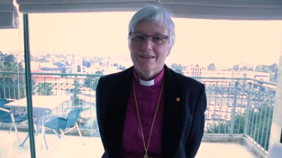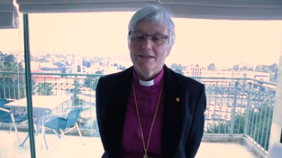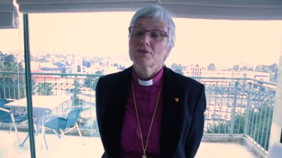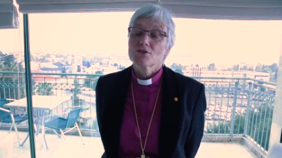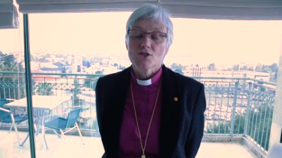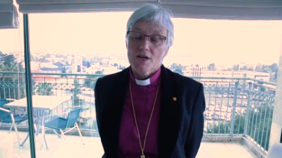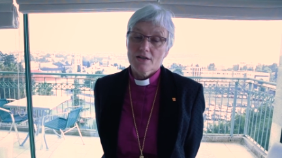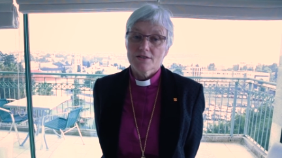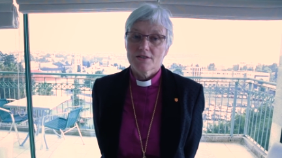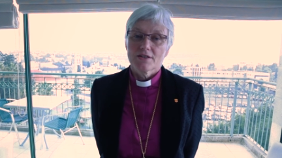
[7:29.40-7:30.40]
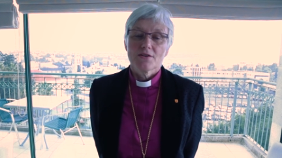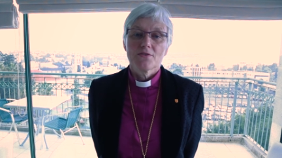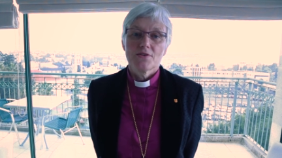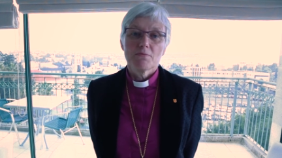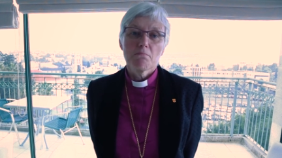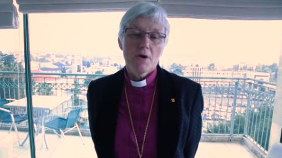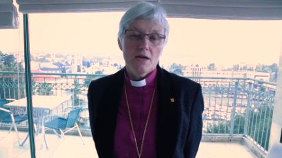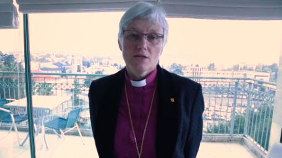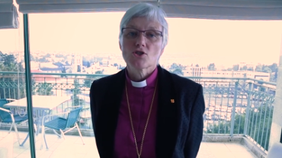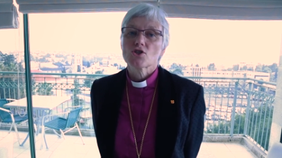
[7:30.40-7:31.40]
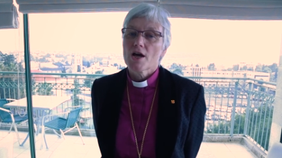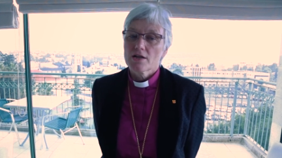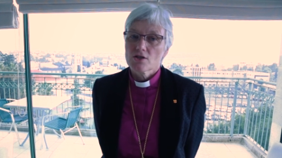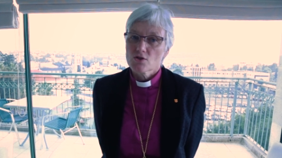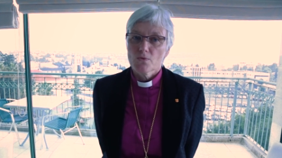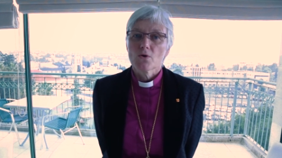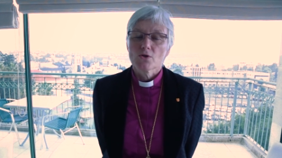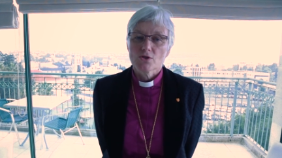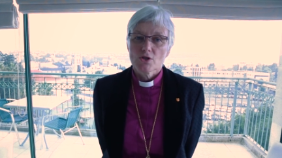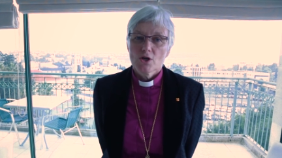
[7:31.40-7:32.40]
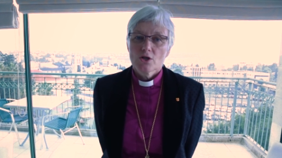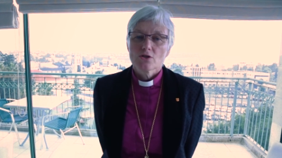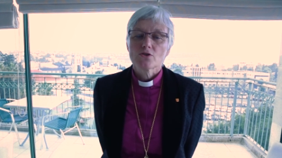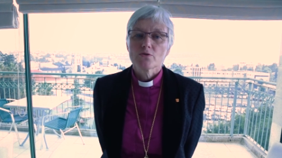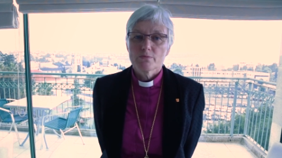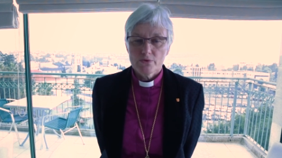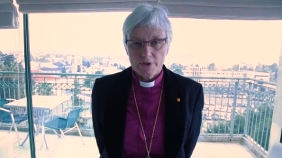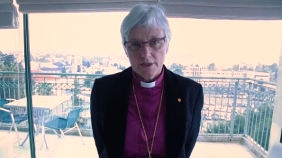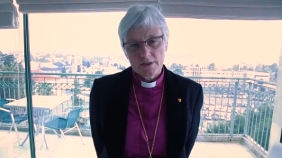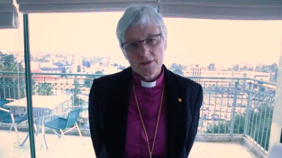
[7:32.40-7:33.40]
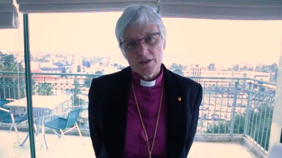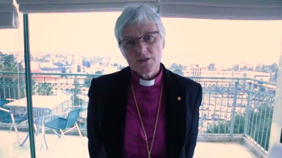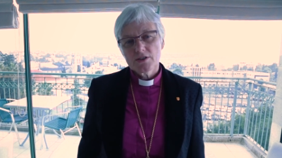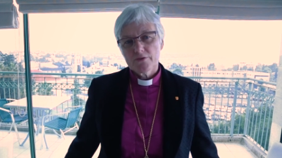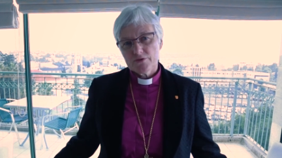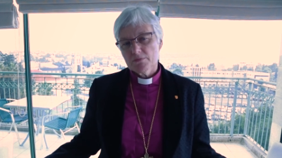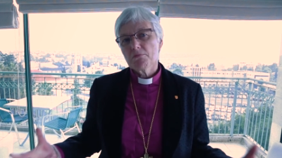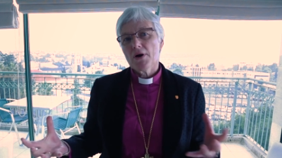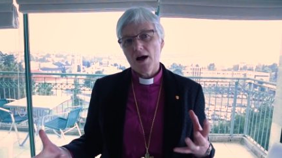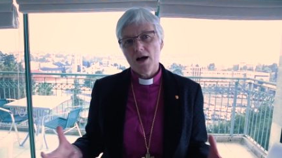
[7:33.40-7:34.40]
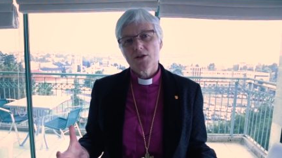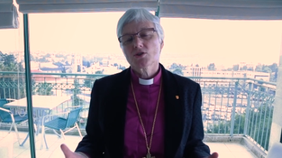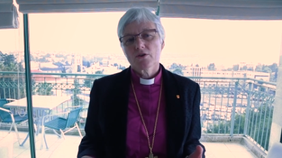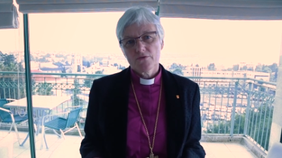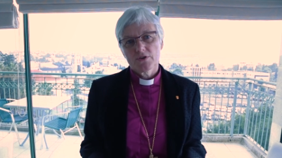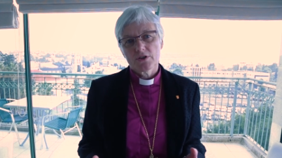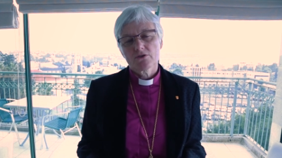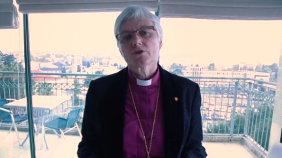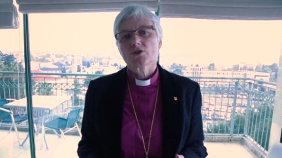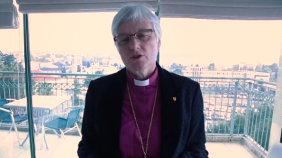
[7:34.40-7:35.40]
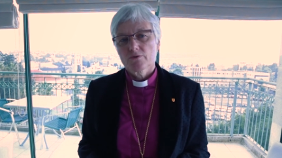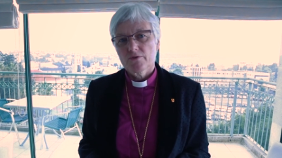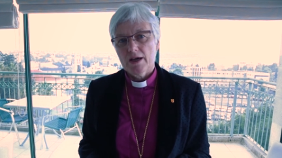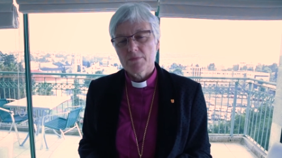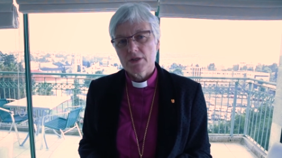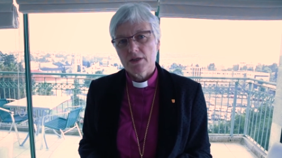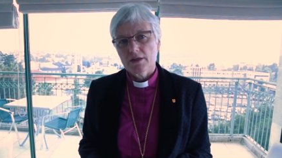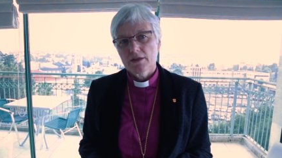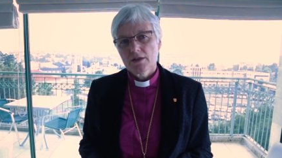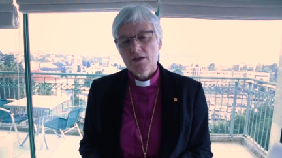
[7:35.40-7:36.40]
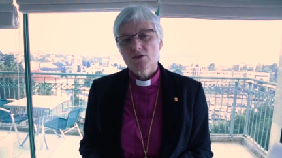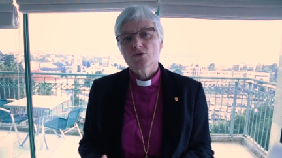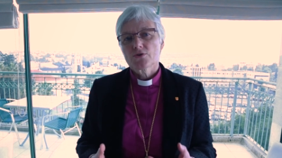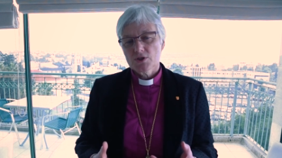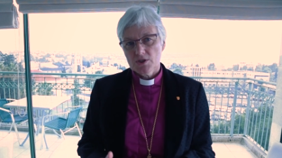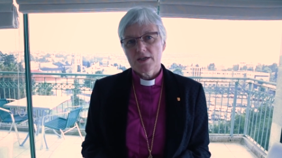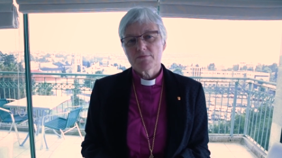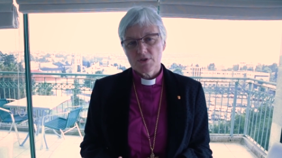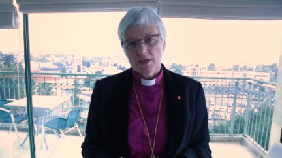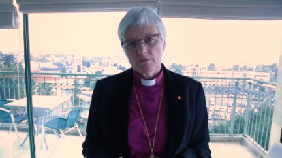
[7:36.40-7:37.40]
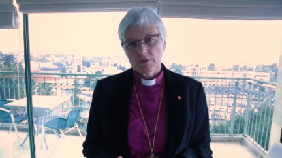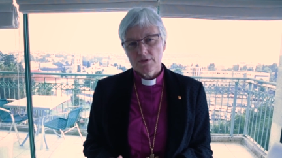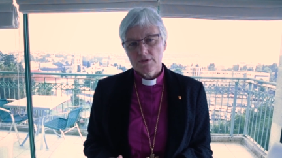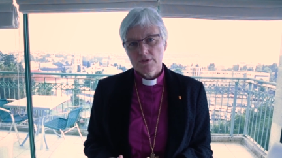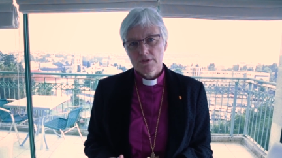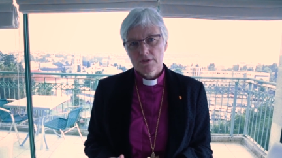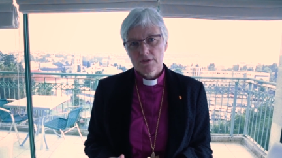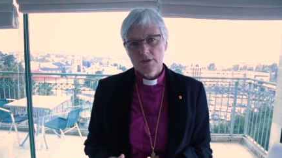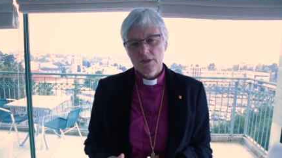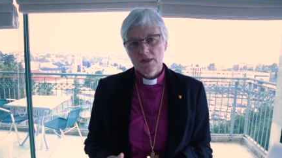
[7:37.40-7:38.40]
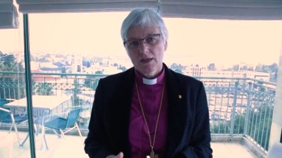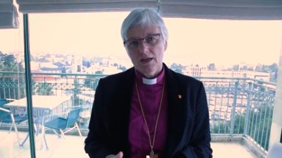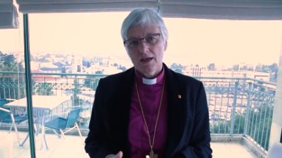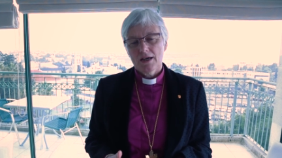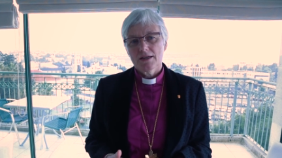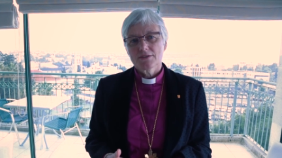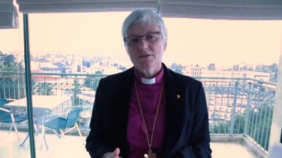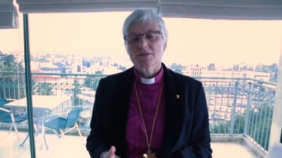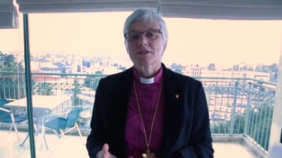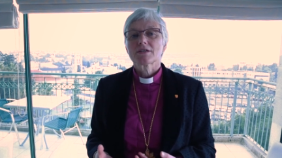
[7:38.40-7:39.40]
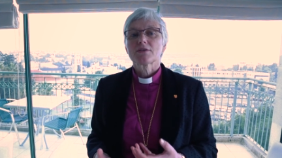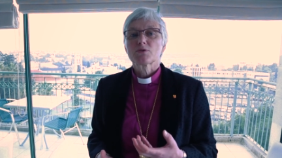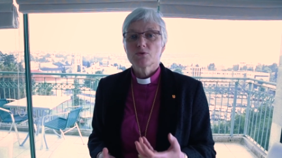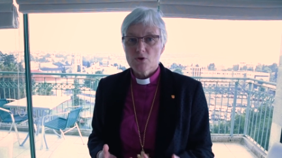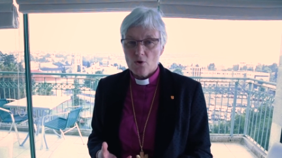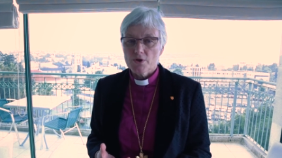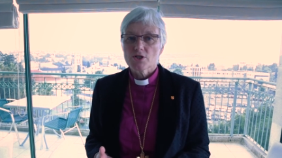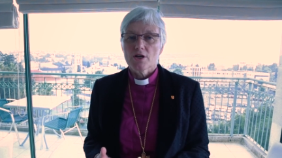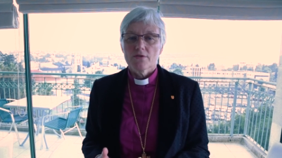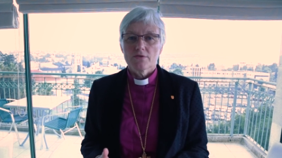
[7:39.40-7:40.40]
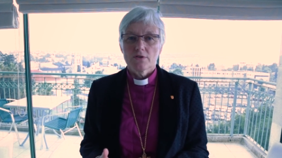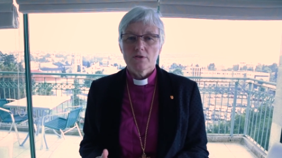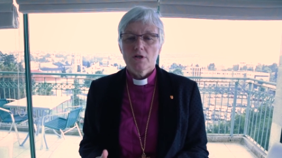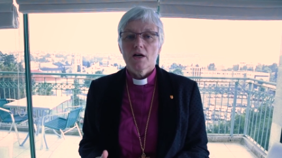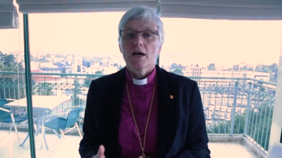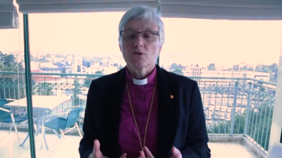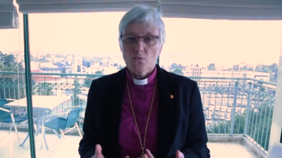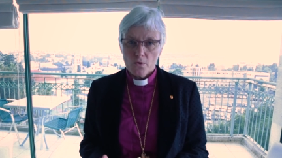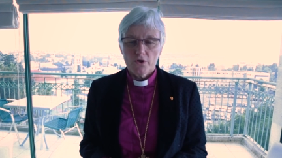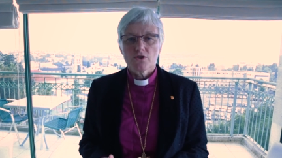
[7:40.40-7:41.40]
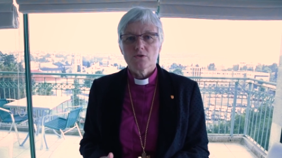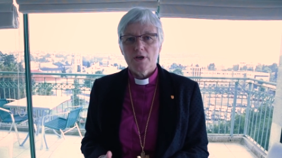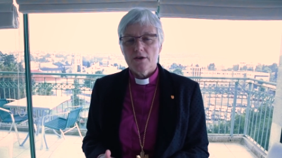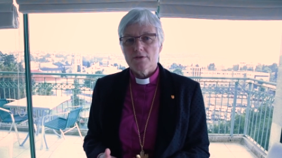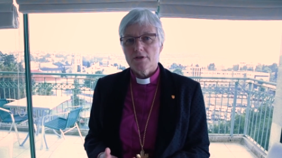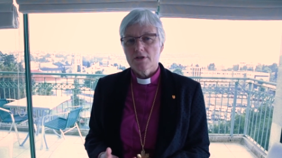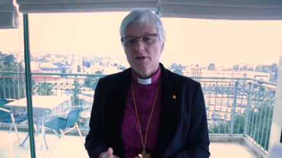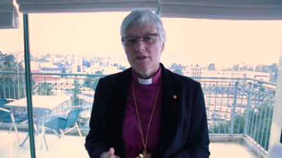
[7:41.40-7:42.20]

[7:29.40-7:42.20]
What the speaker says: in Christianity, the main challenge was to bring different parts of the Christian family to the same table and get to know each other and work together.